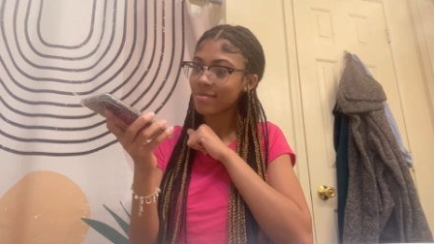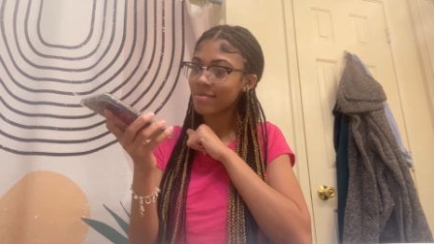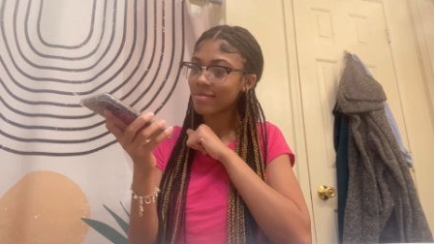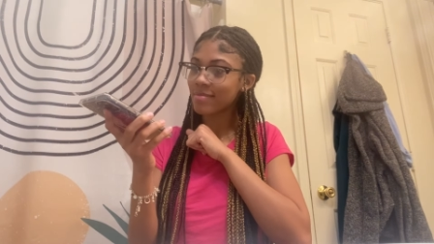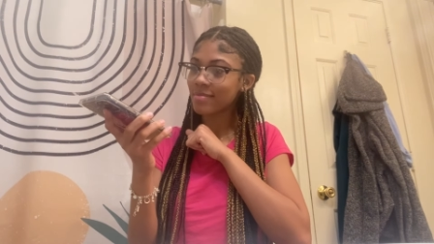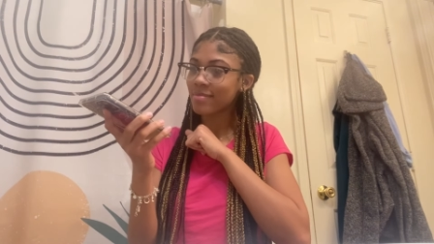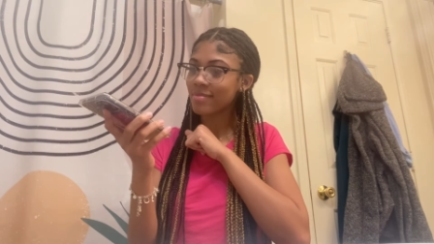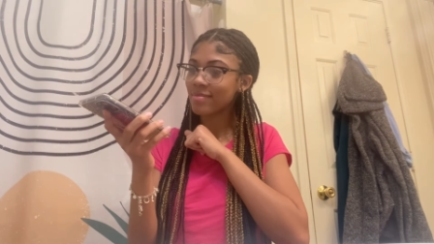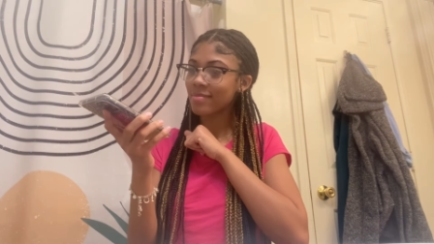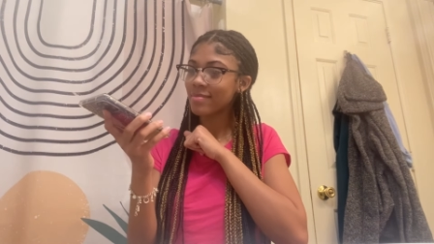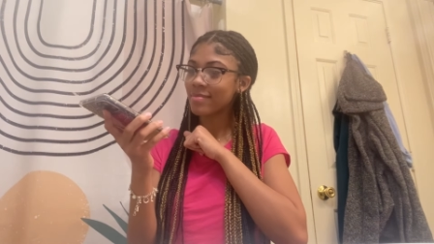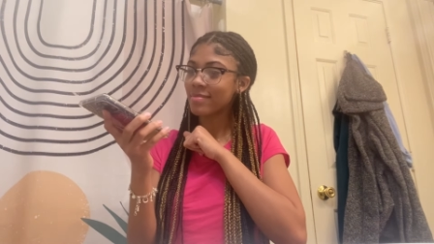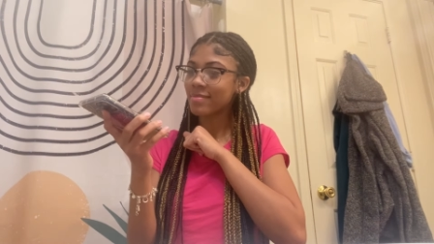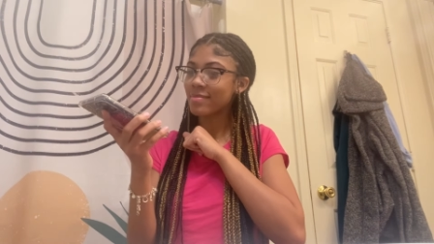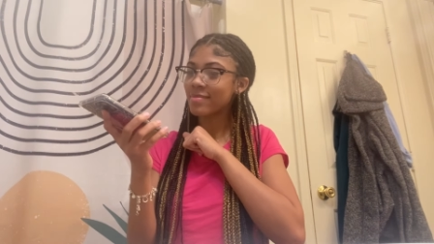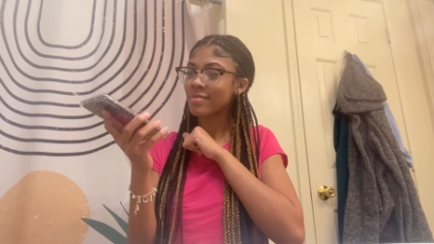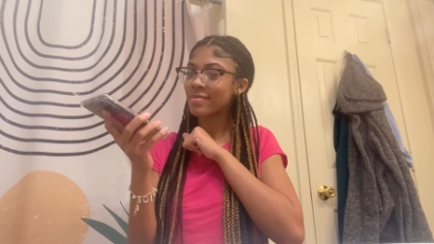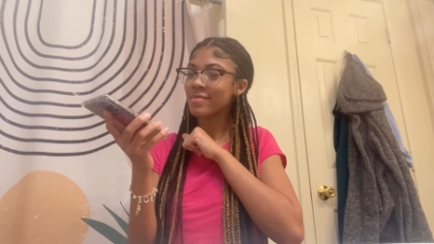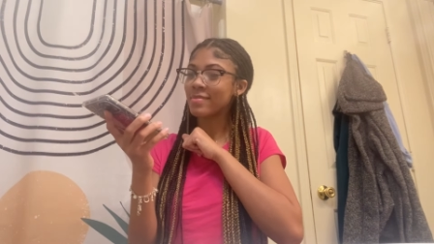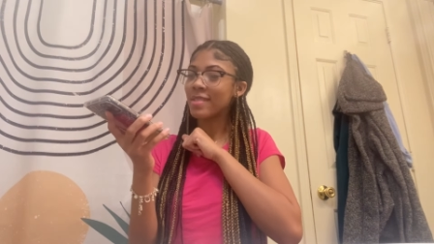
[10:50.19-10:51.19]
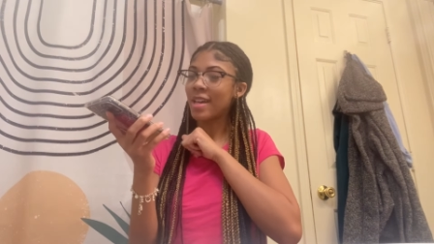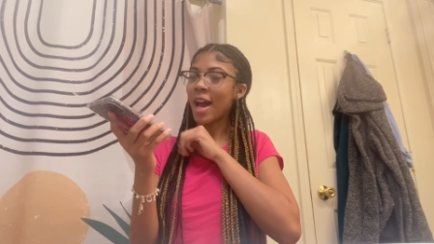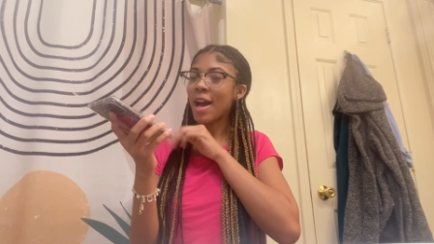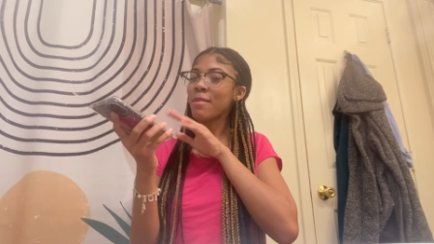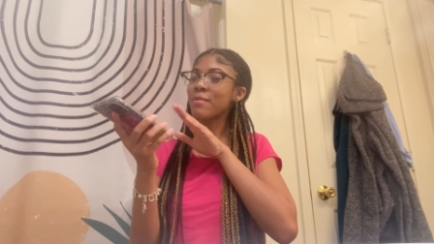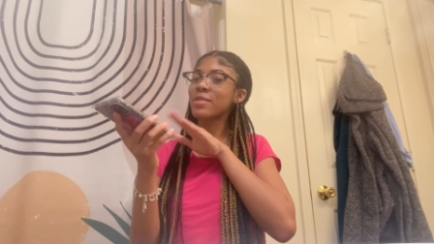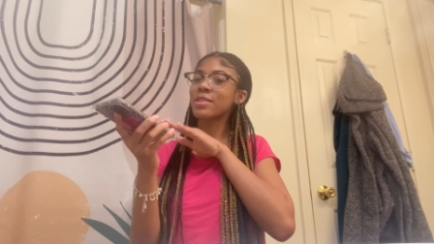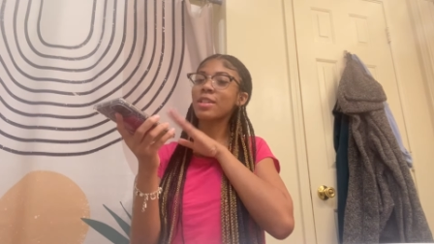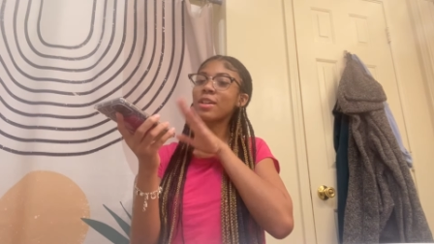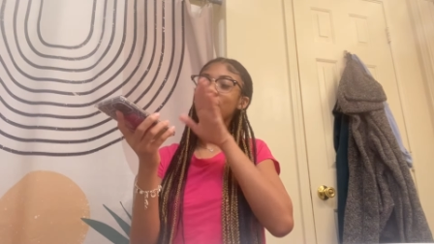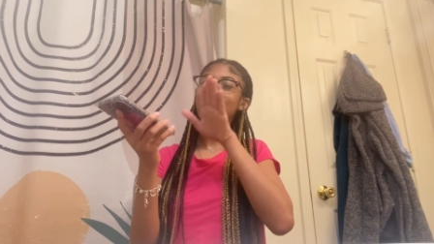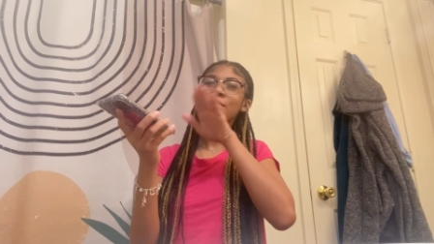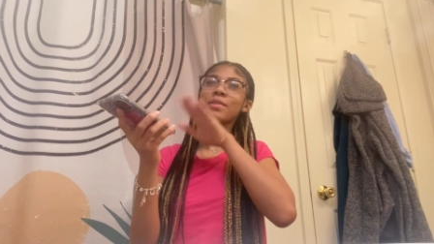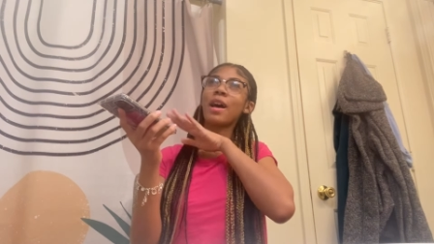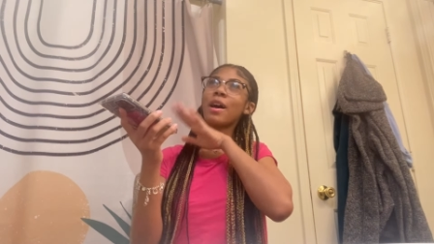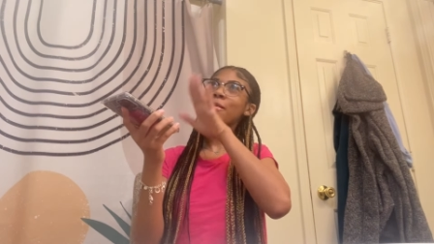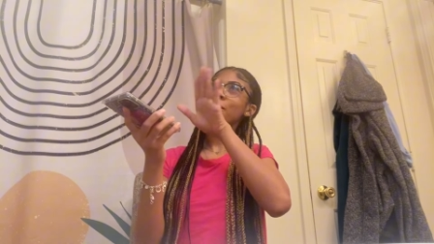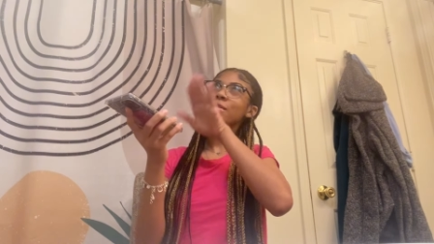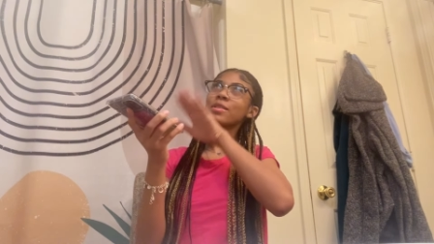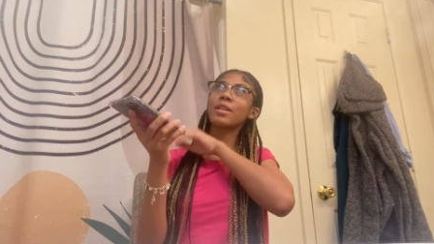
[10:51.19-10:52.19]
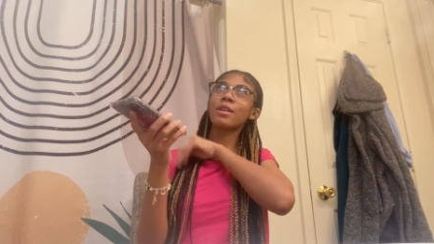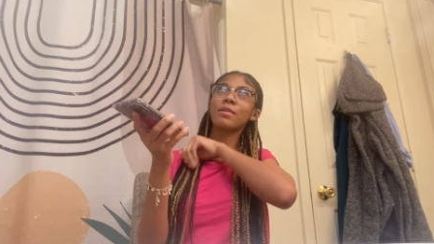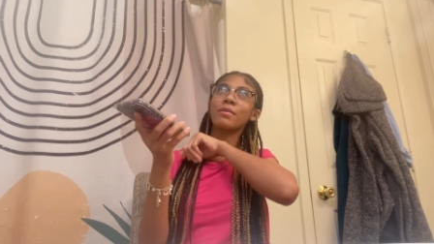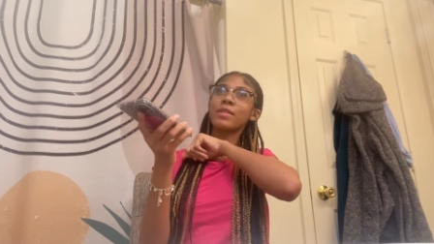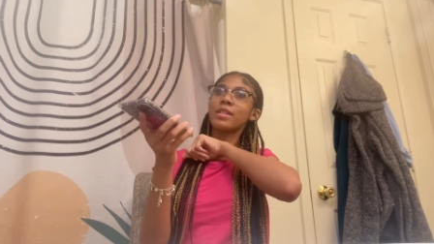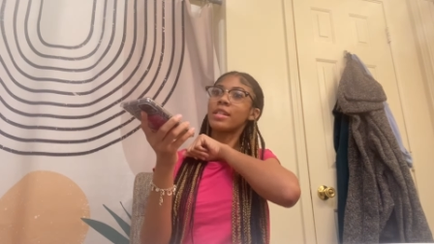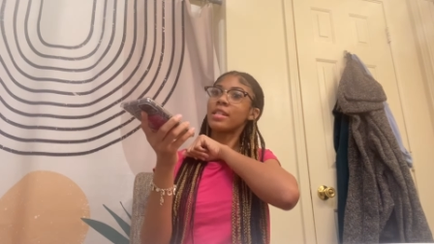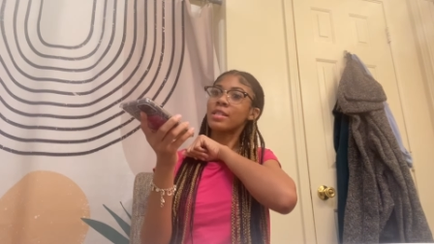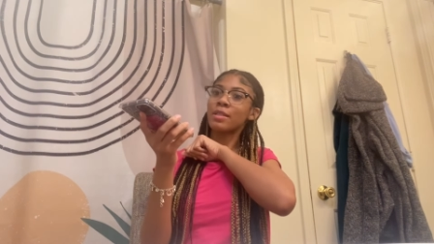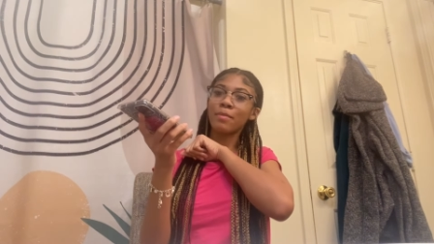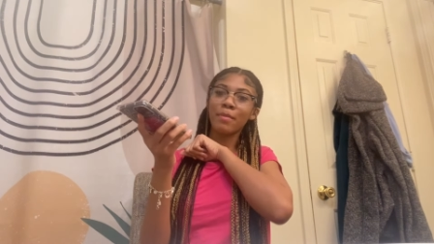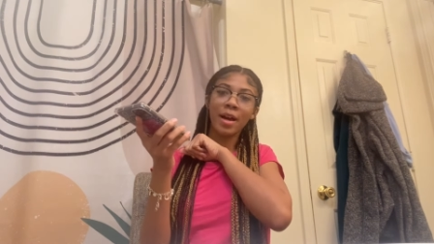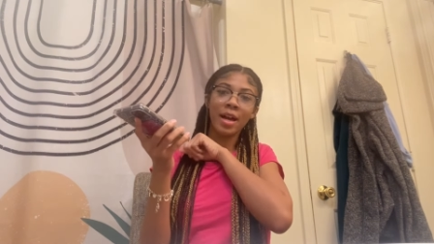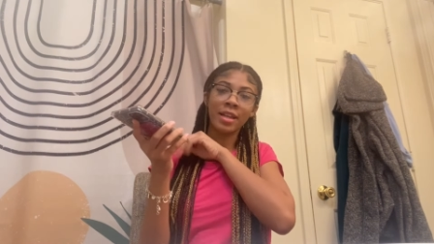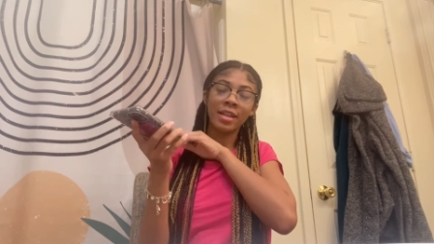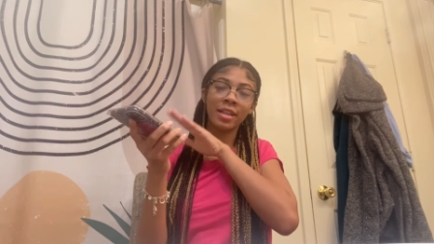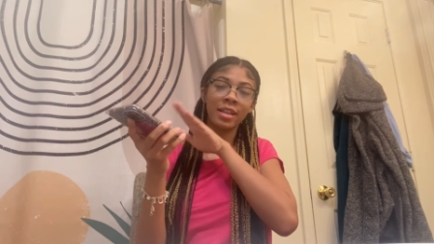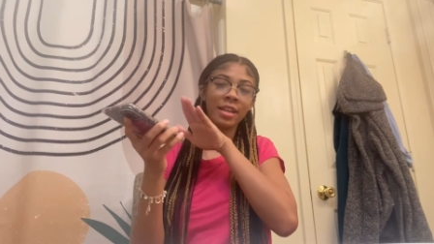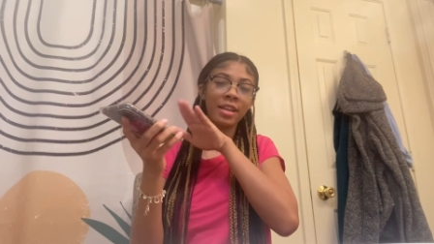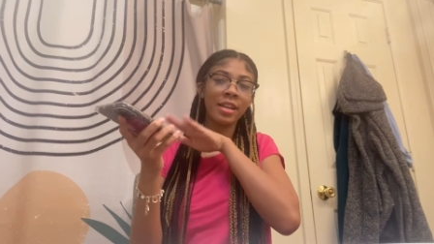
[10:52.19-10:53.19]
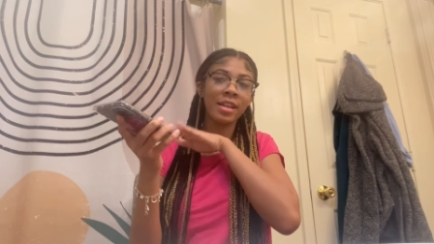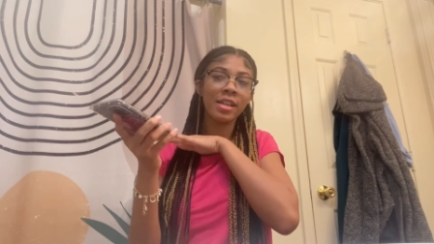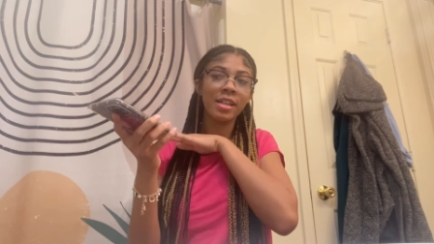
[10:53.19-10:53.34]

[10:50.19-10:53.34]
Right. I was going to I was gonna get somebody